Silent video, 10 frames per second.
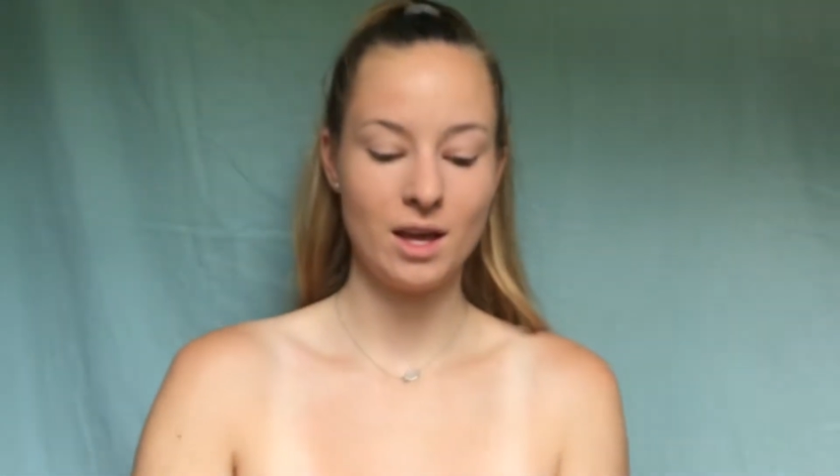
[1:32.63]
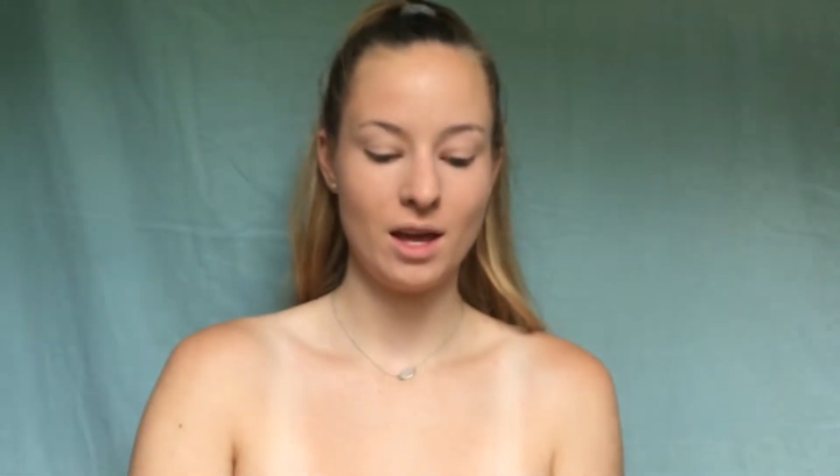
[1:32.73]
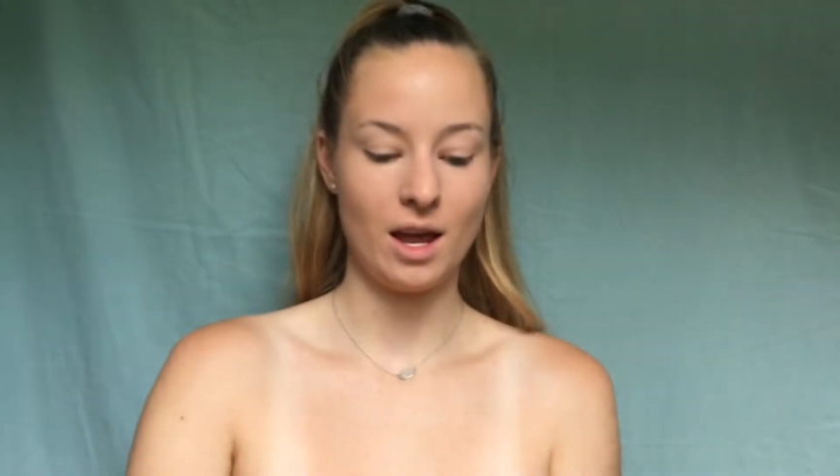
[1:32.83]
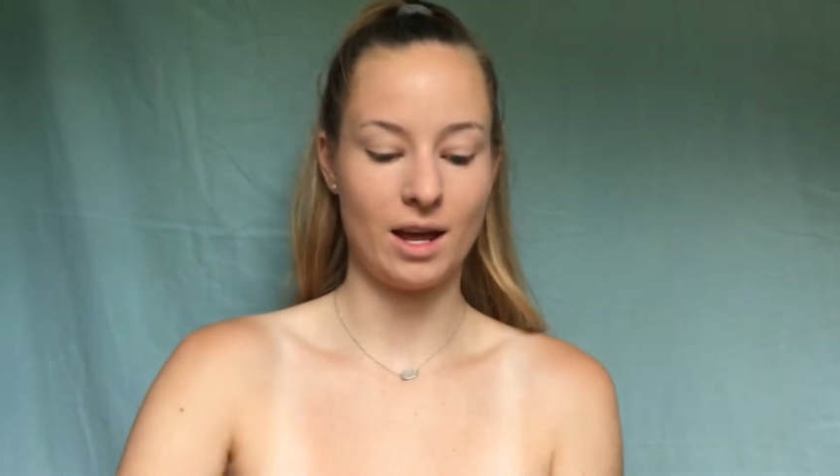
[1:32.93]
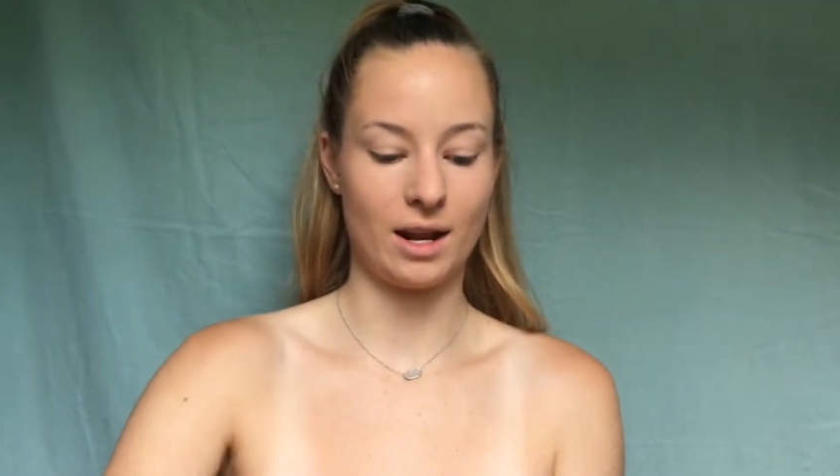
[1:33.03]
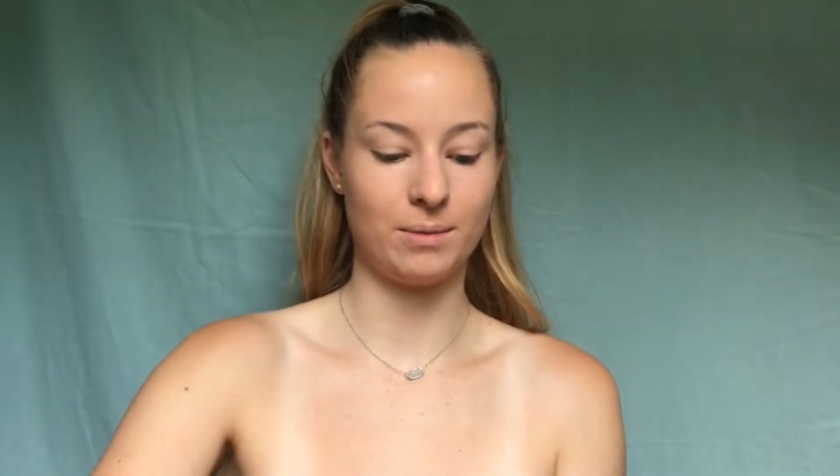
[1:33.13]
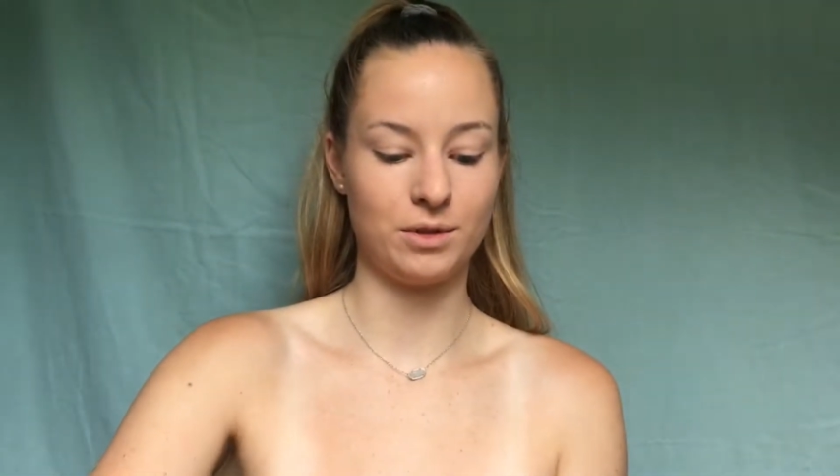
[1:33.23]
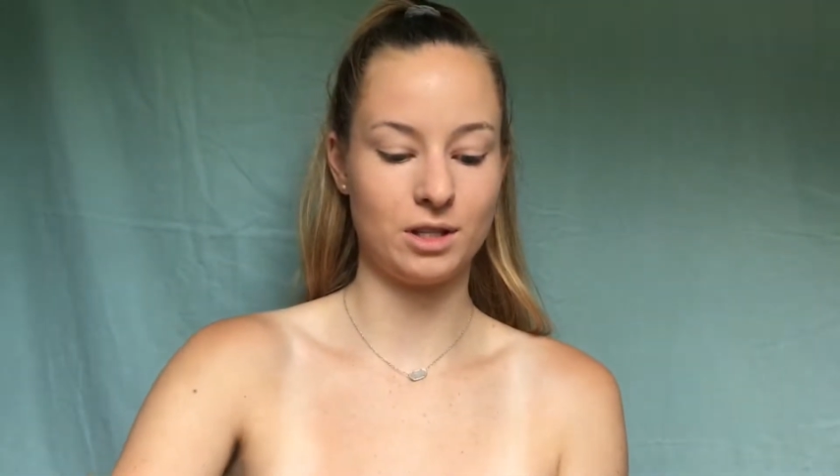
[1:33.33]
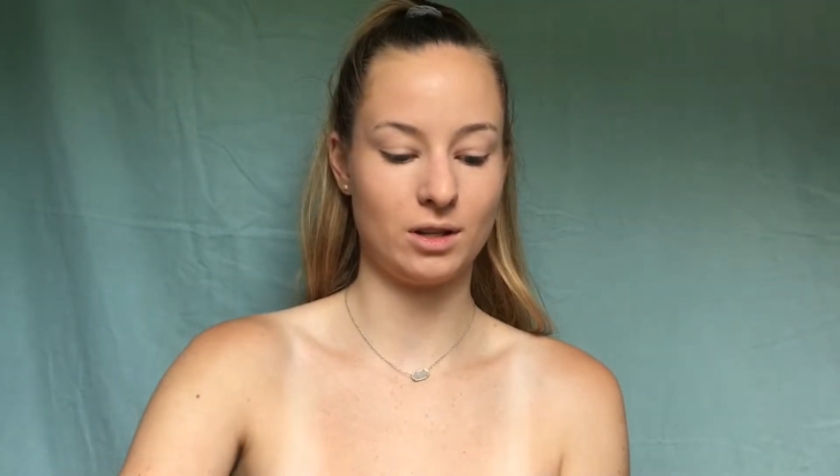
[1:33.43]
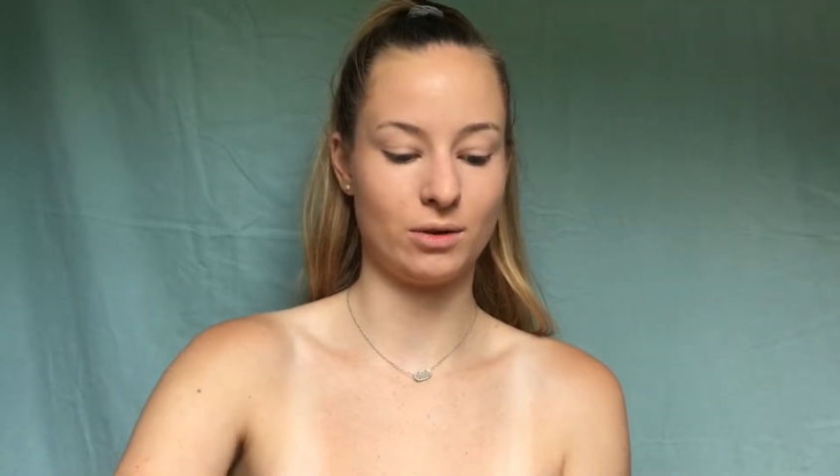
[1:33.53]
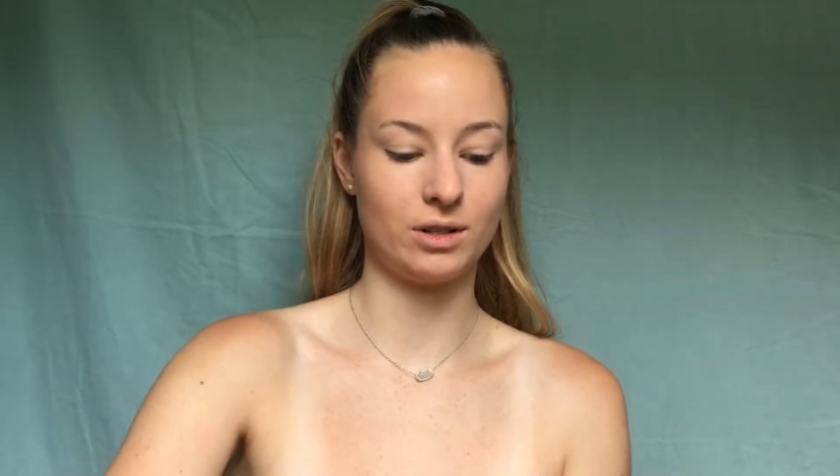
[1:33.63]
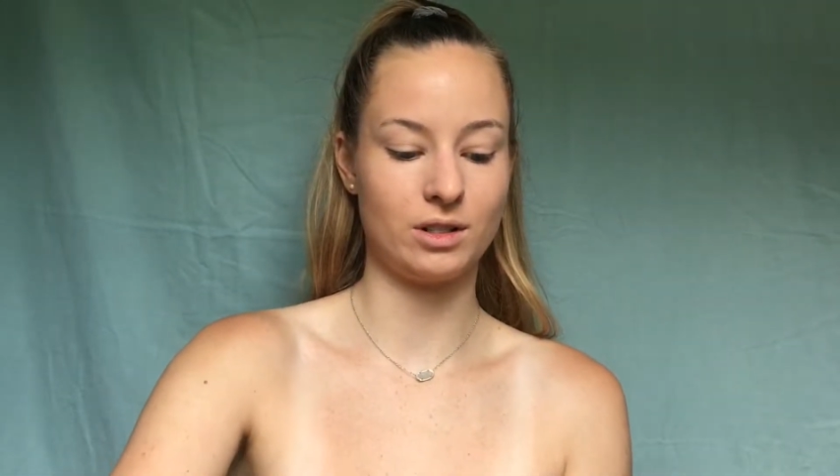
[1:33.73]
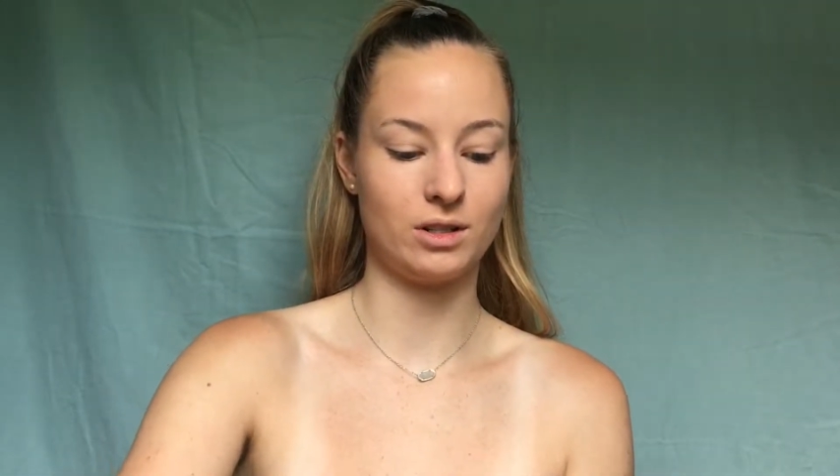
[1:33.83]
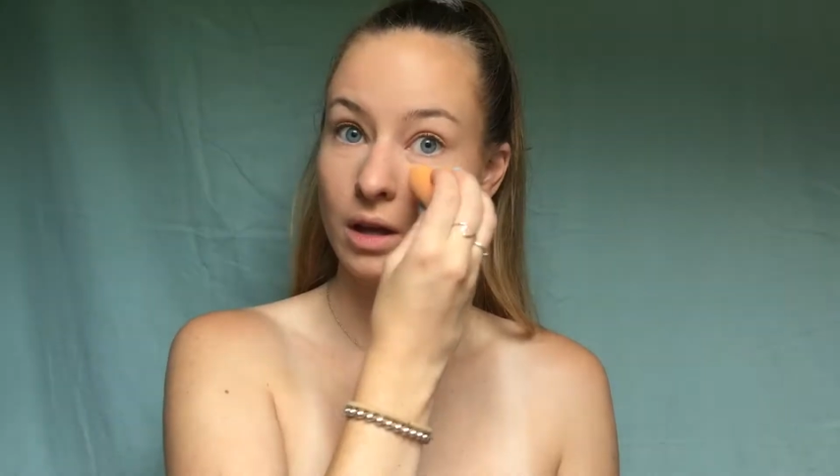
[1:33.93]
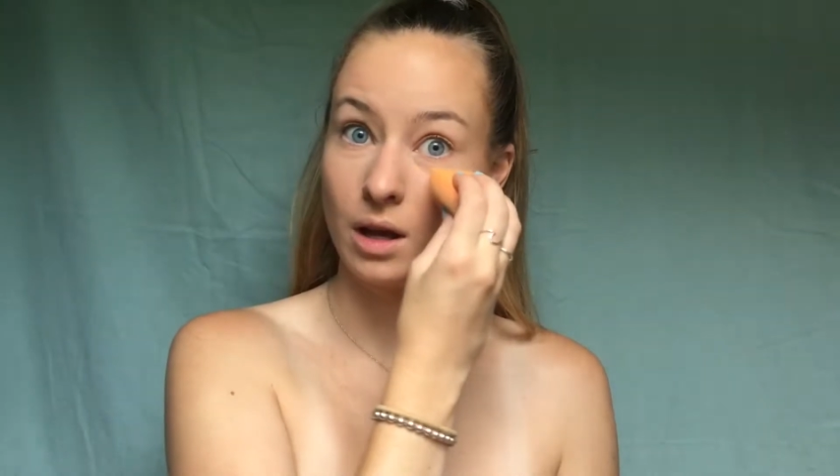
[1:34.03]
And I'm just going
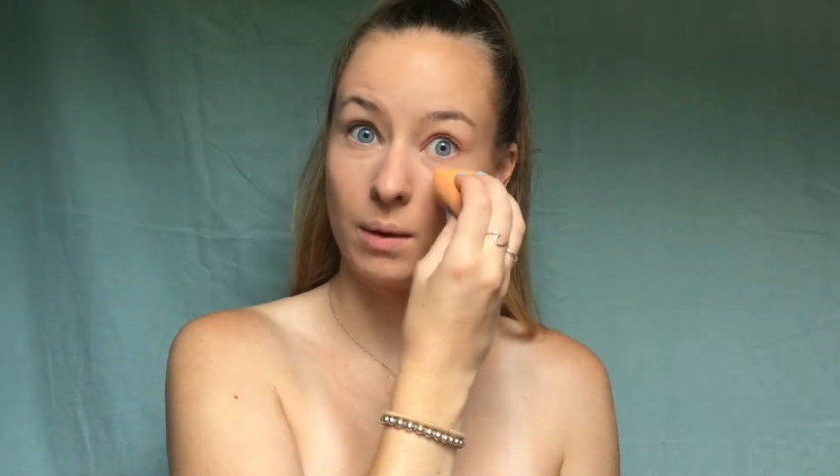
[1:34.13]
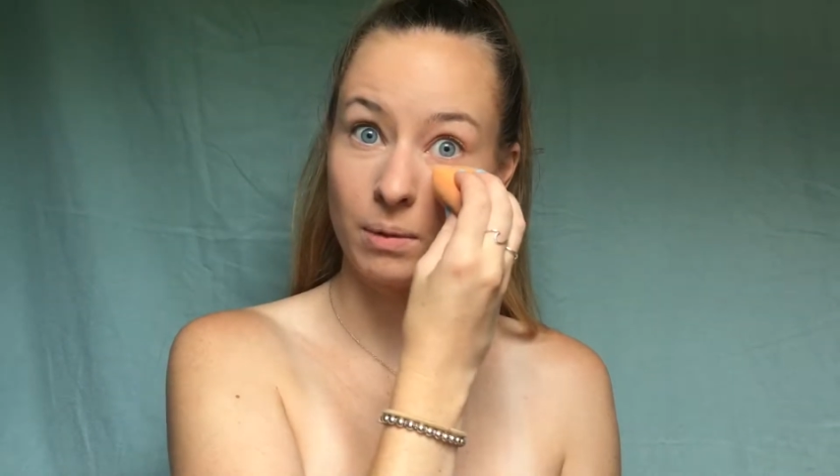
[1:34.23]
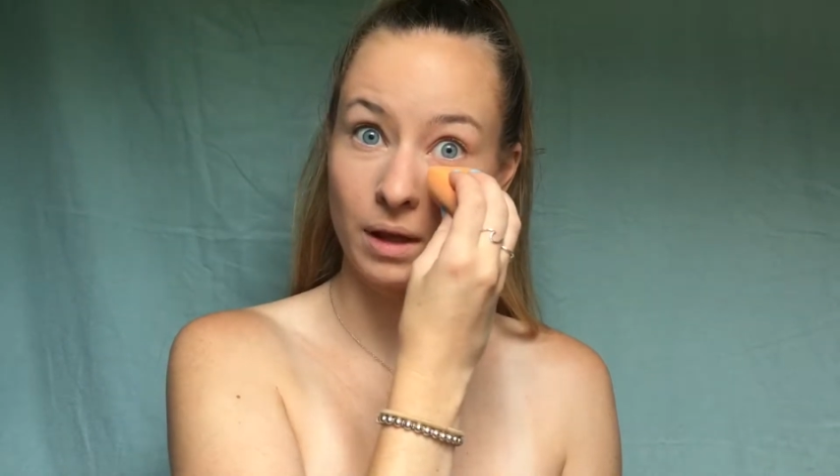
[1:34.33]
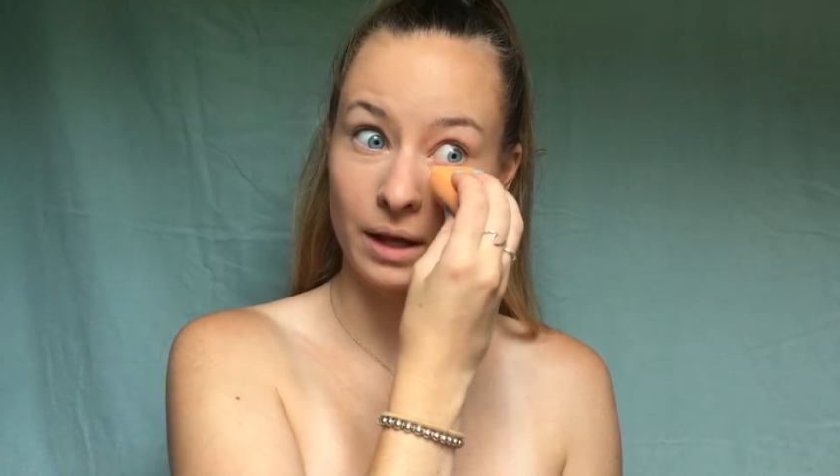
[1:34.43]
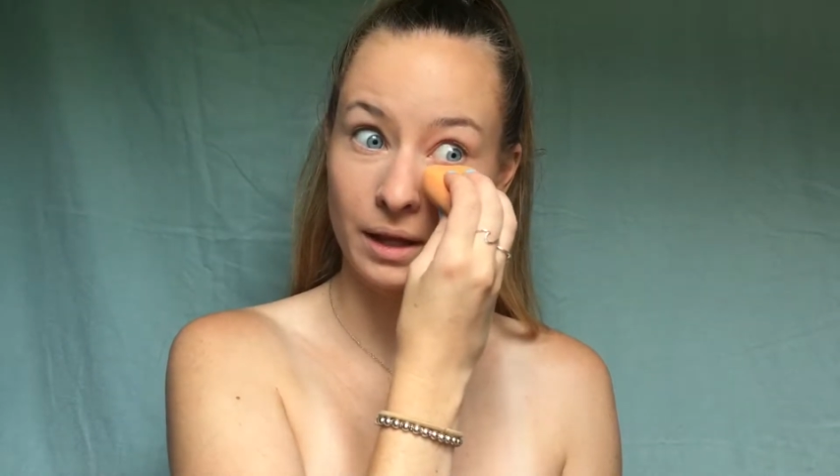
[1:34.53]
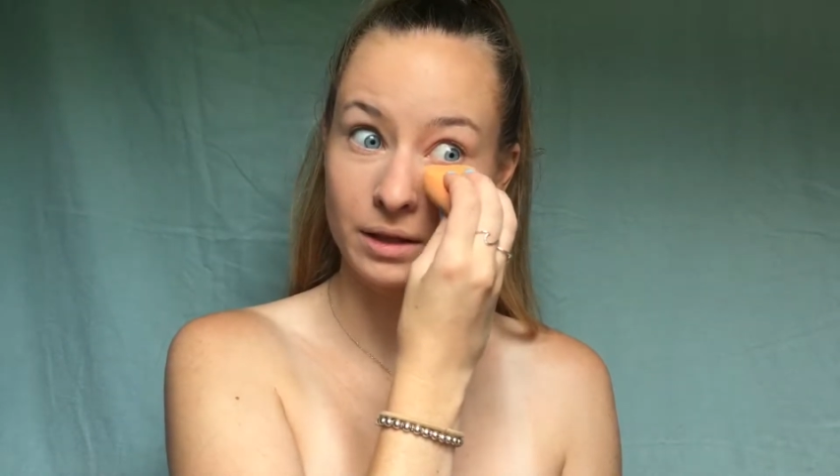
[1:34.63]
to apply that